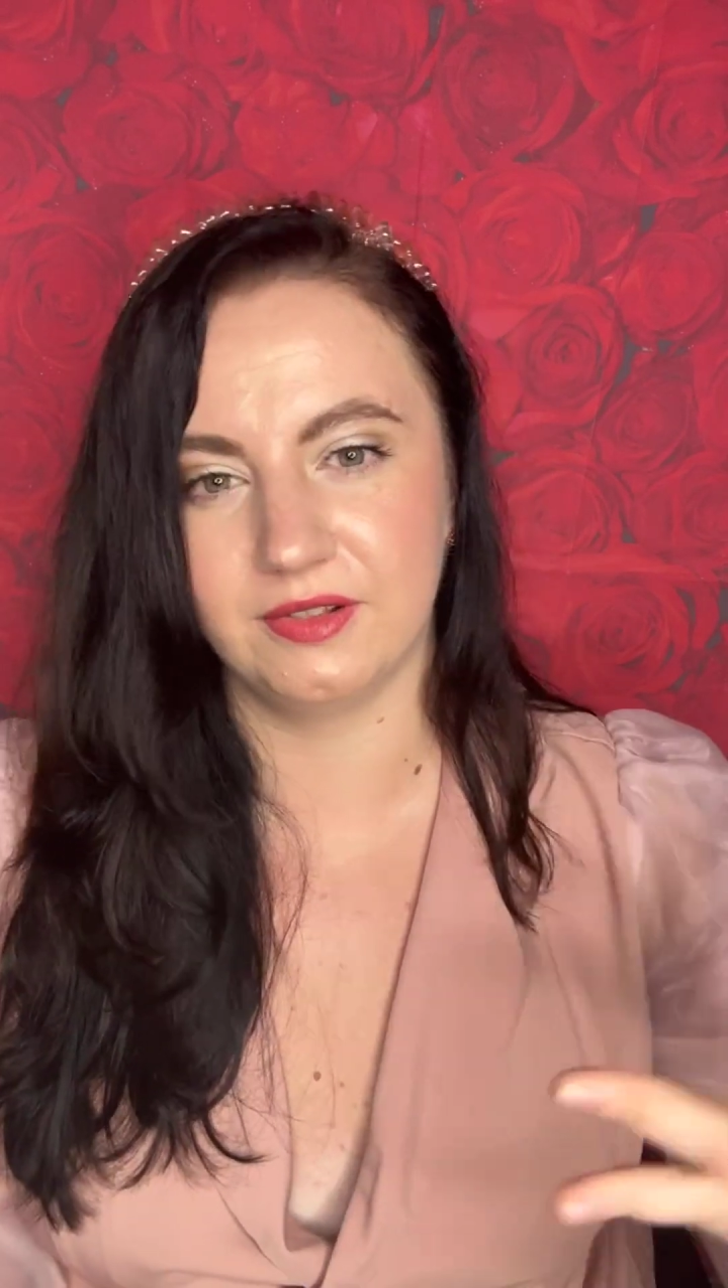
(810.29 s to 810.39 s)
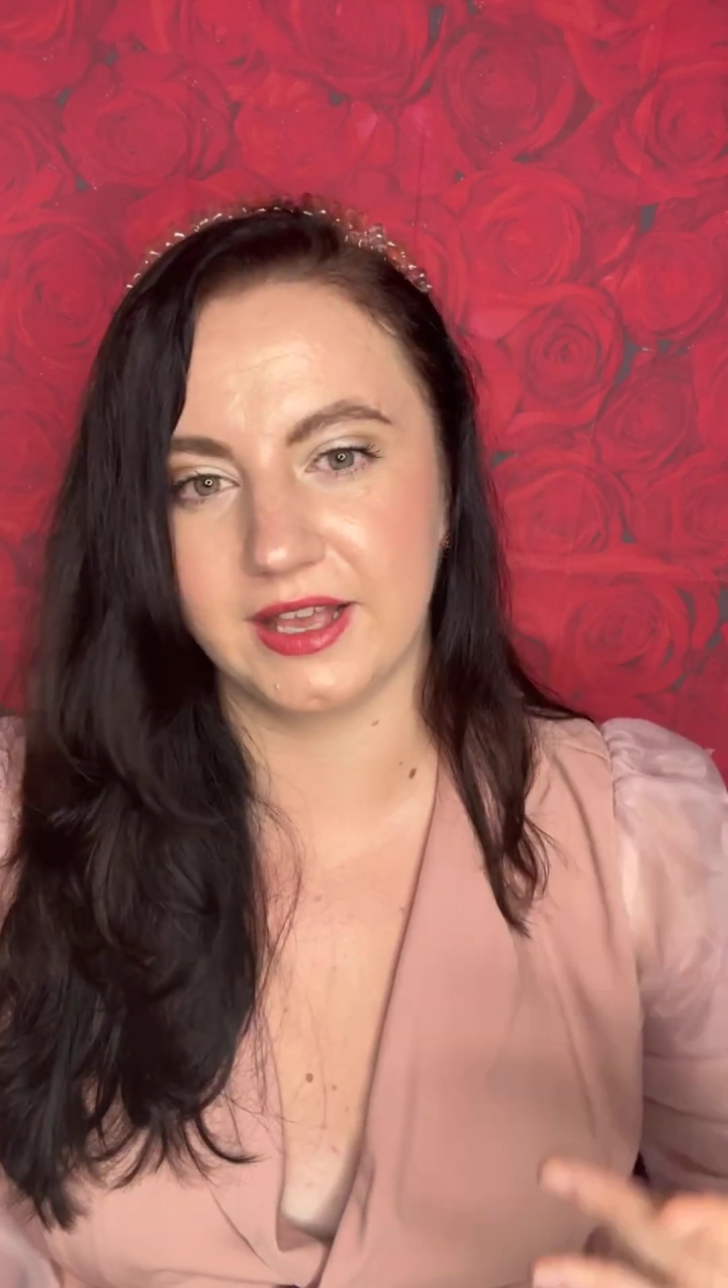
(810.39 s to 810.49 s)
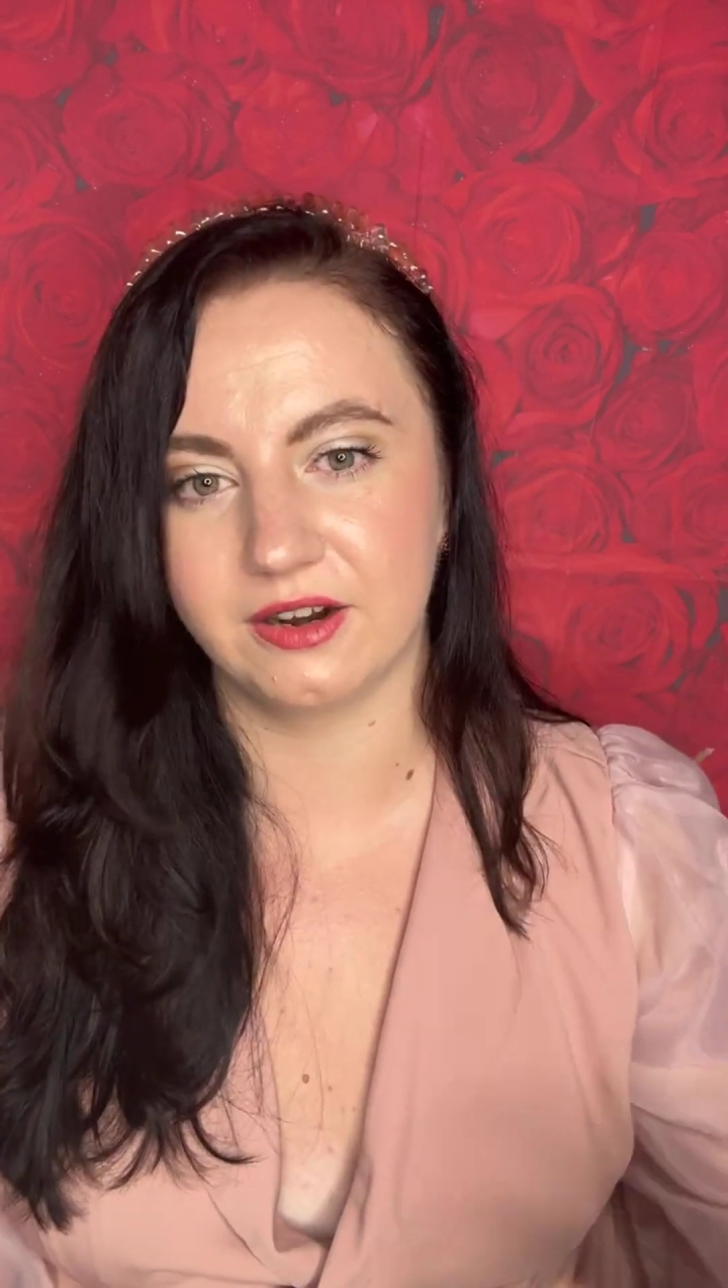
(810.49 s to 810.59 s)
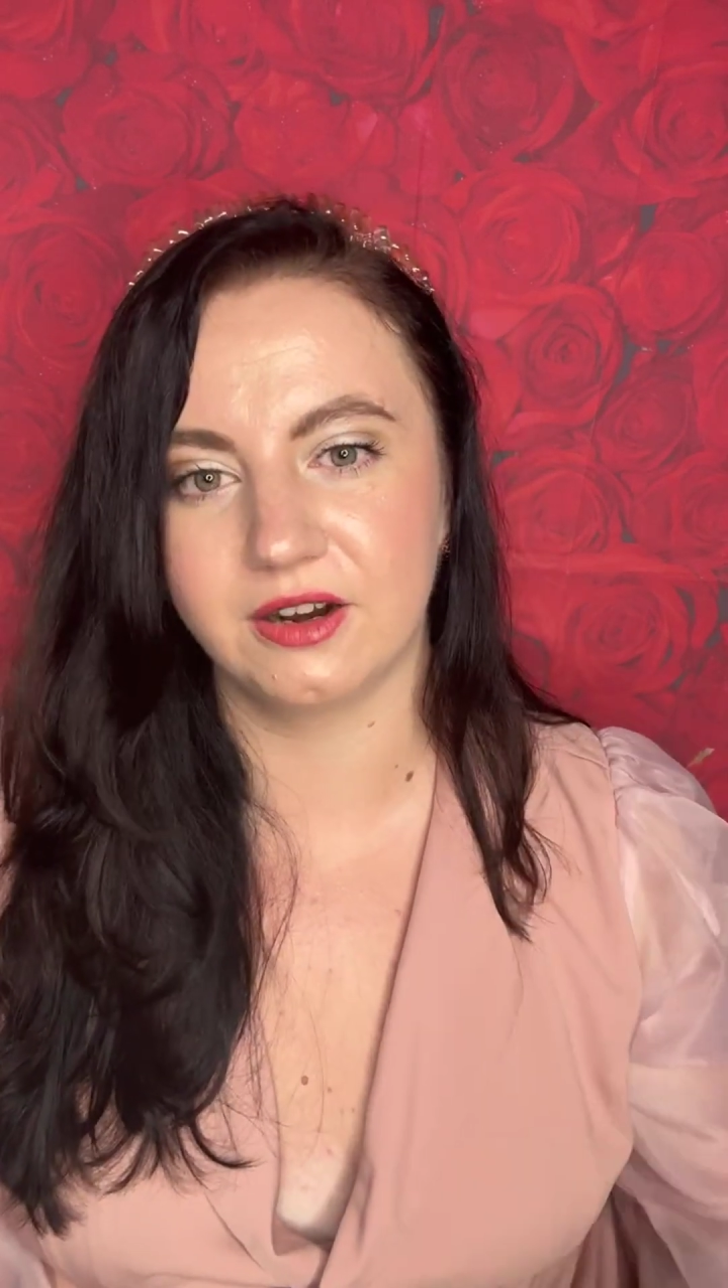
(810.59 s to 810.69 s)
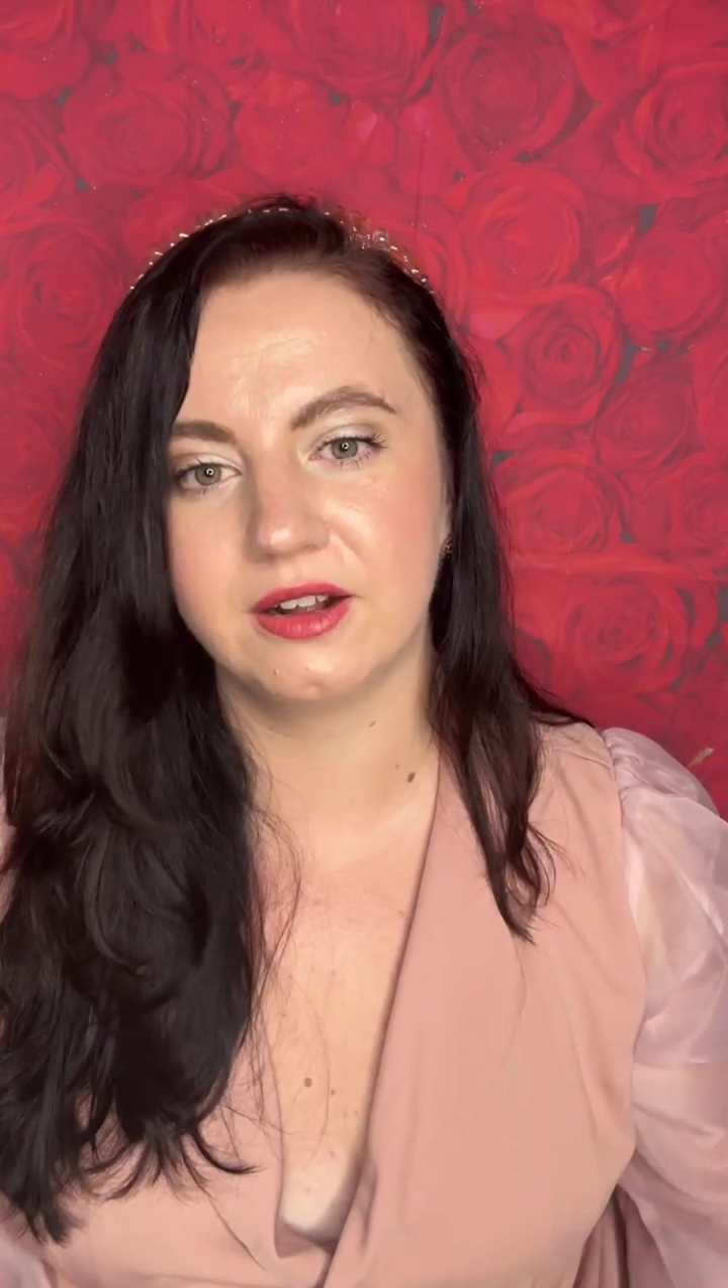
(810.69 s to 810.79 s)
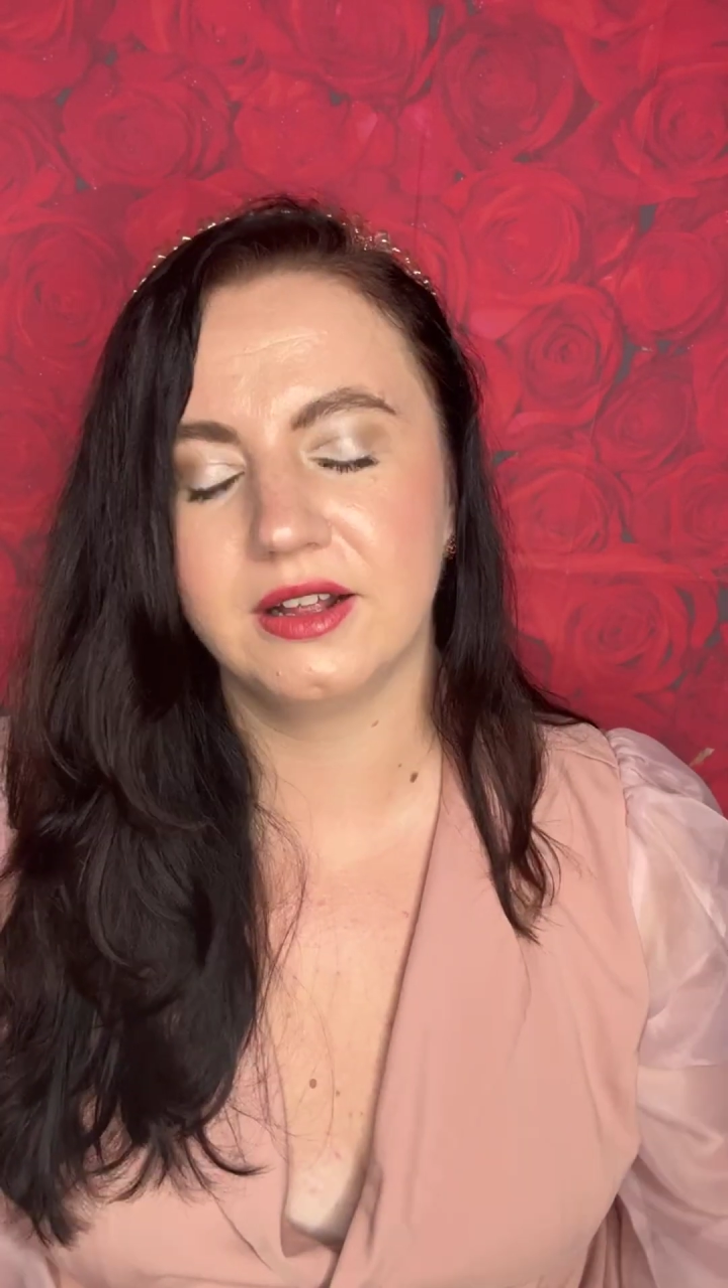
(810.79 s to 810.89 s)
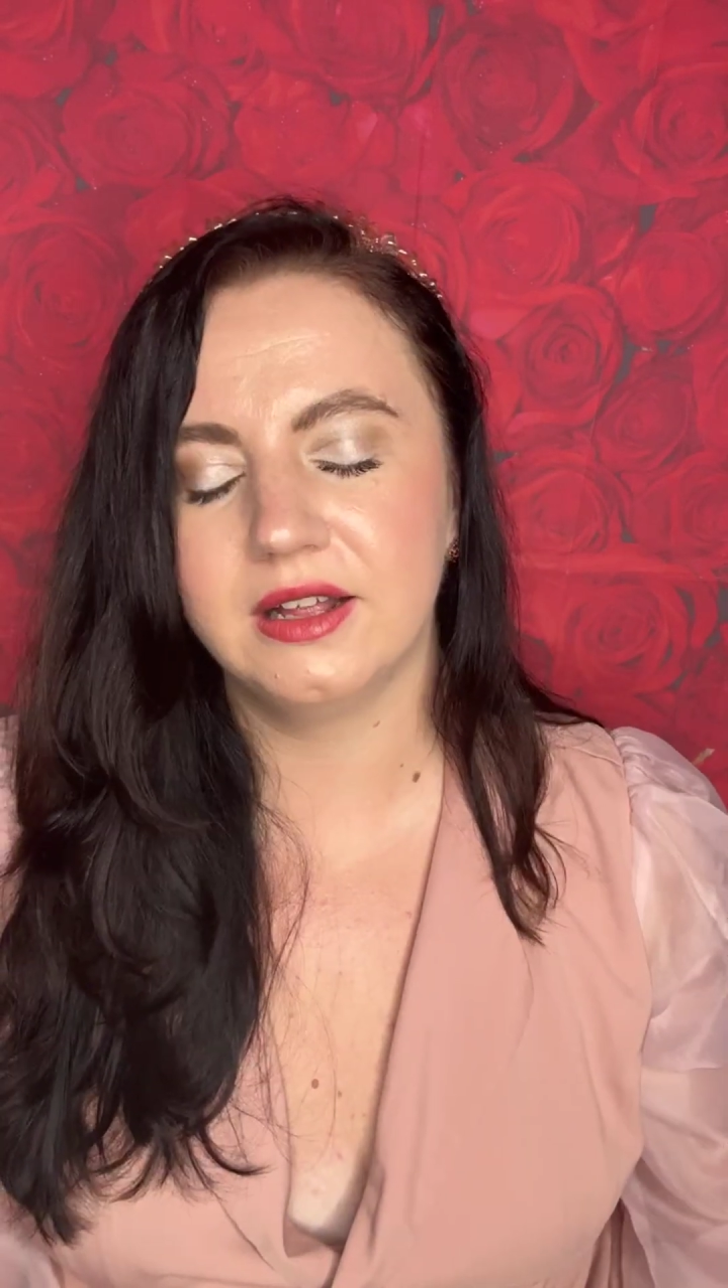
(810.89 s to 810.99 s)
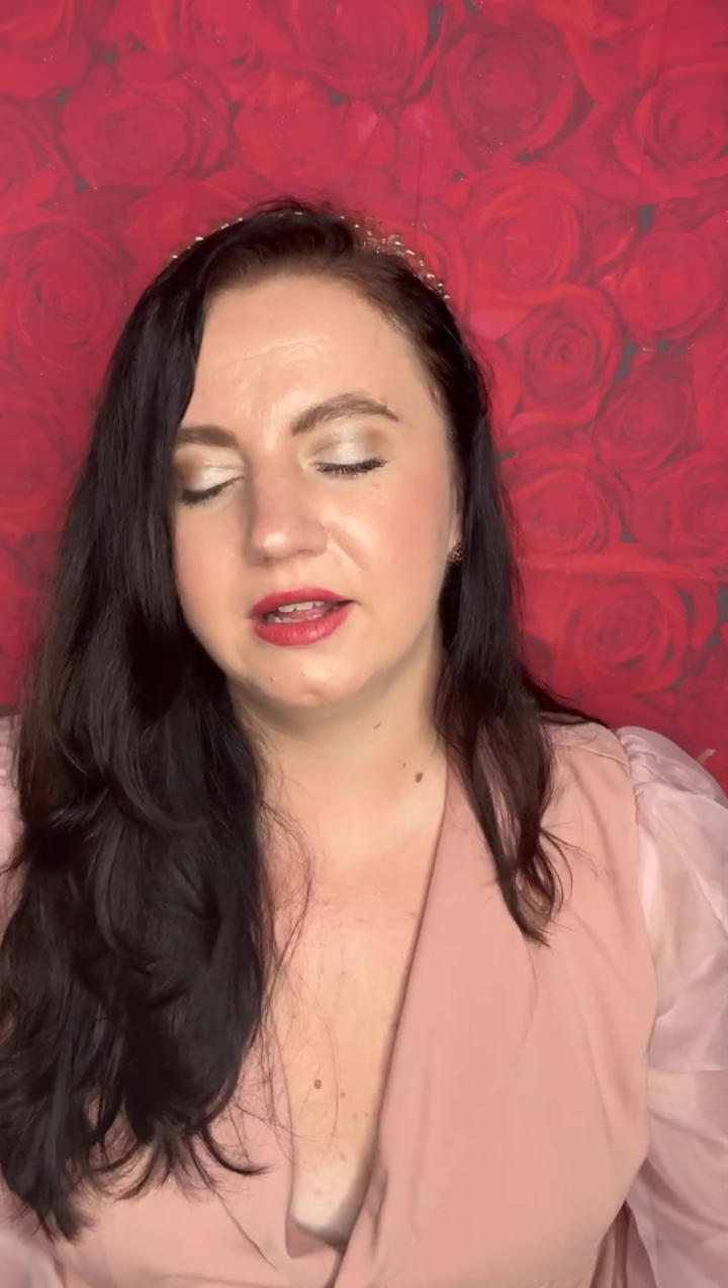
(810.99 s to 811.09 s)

later.